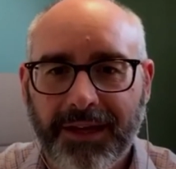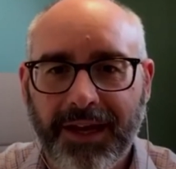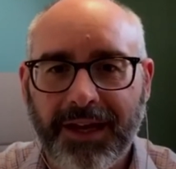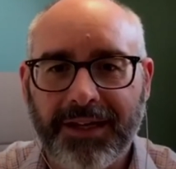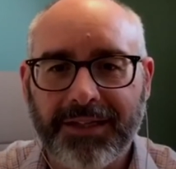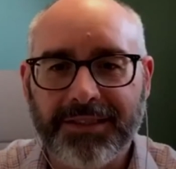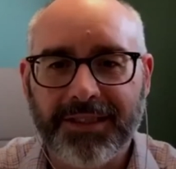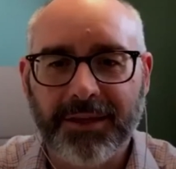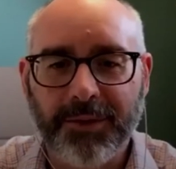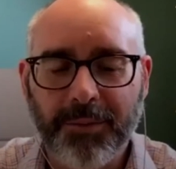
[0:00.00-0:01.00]
And
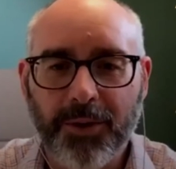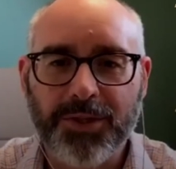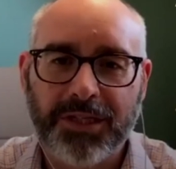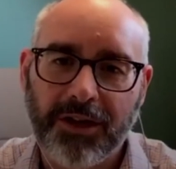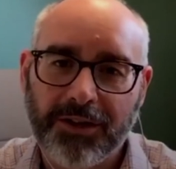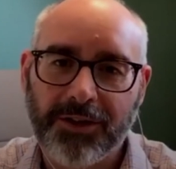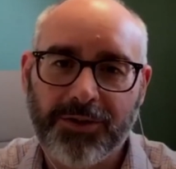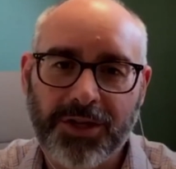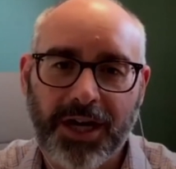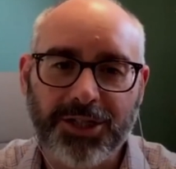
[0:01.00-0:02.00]
uh, we posted all of
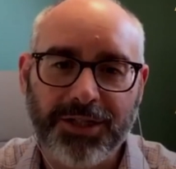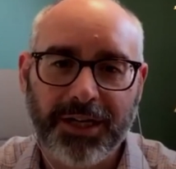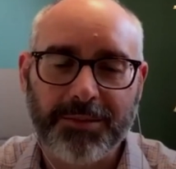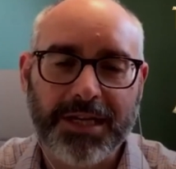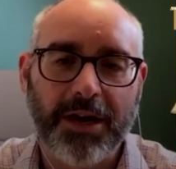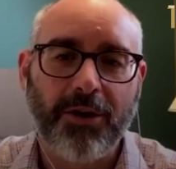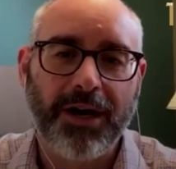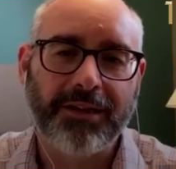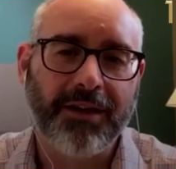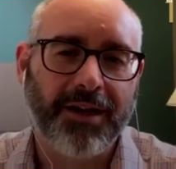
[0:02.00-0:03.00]
those auction items now
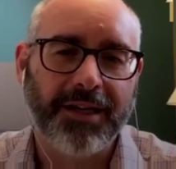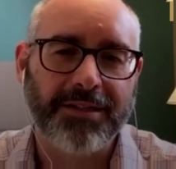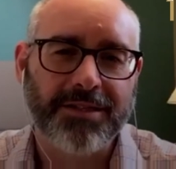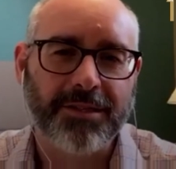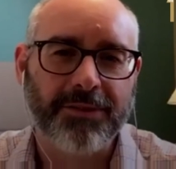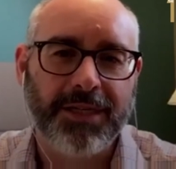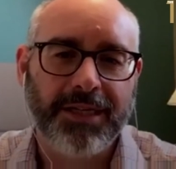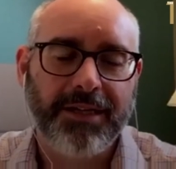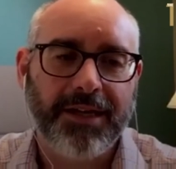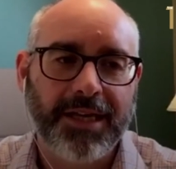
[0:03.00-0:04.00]
online. So
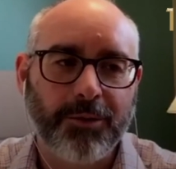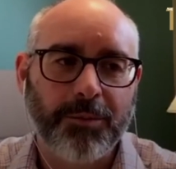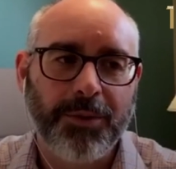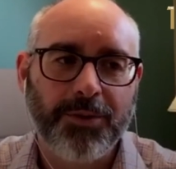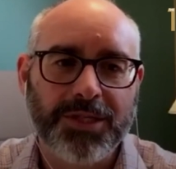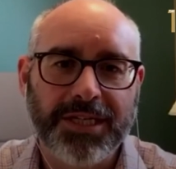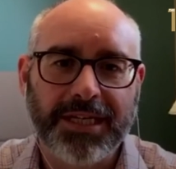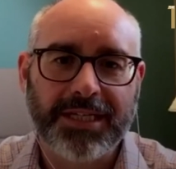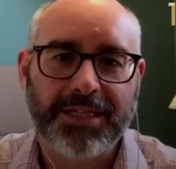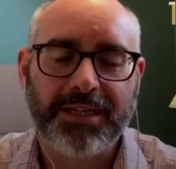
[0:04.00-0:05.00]
I think we're
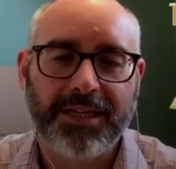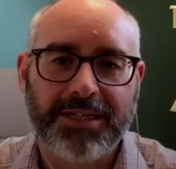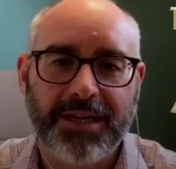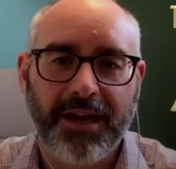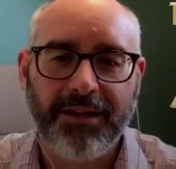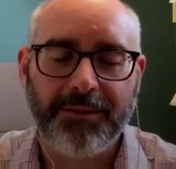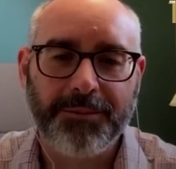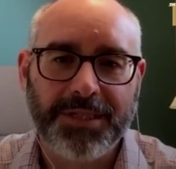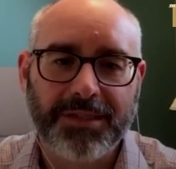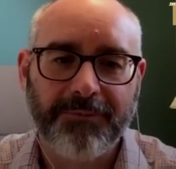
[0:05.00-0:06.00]
posting six
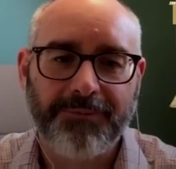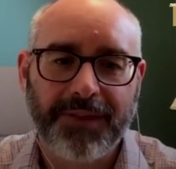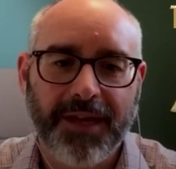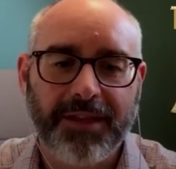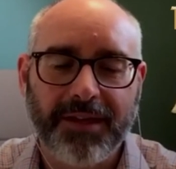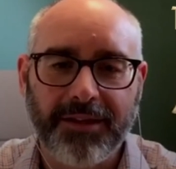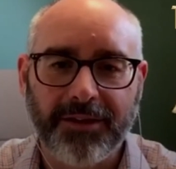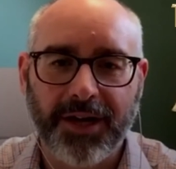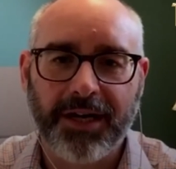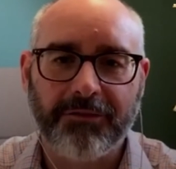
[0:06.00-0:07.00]
items and then they're
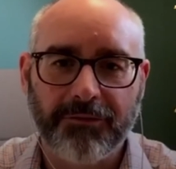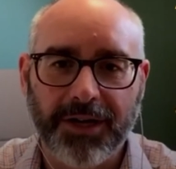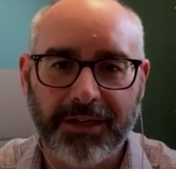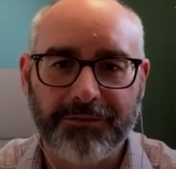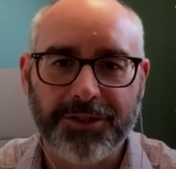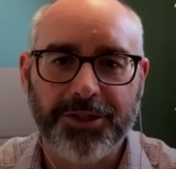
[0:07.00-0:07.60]
kind of running for